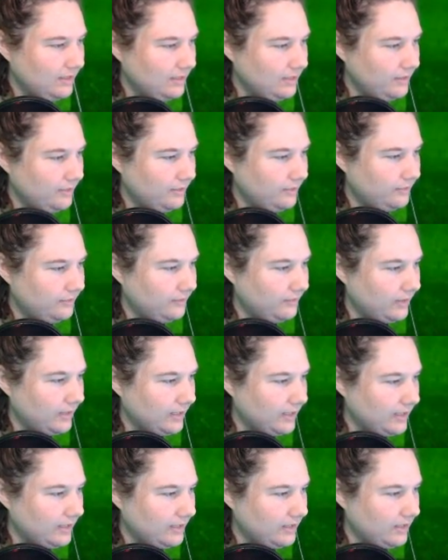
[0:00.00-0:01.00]
You
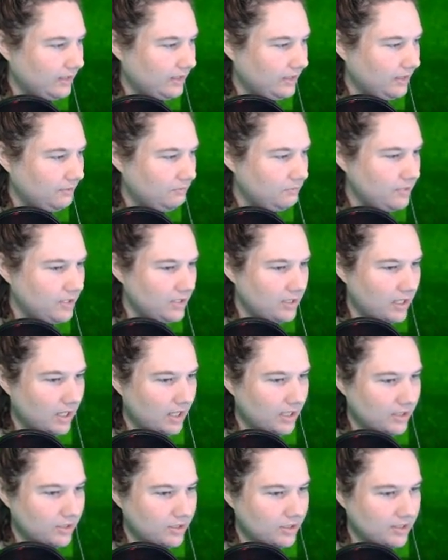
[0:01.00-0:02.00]
fucking
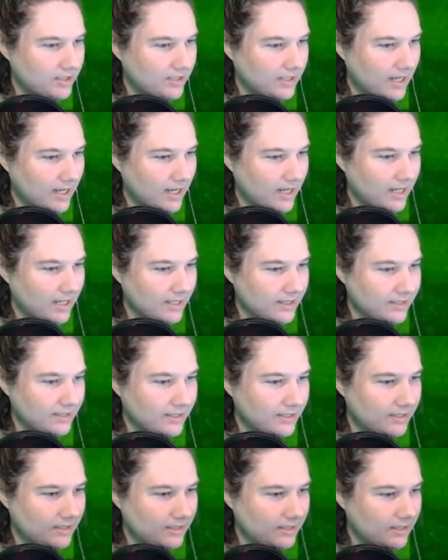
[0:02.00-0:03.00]
obnoxious
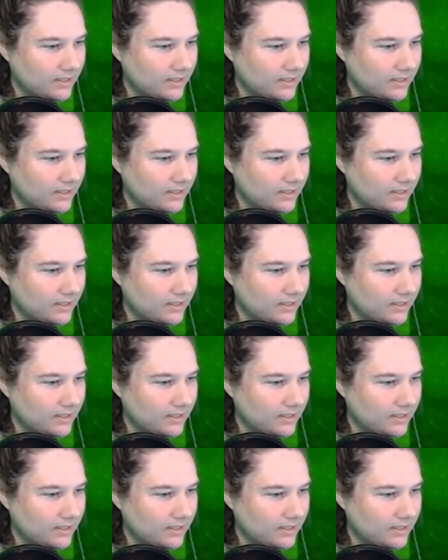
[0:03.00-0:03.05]
ass.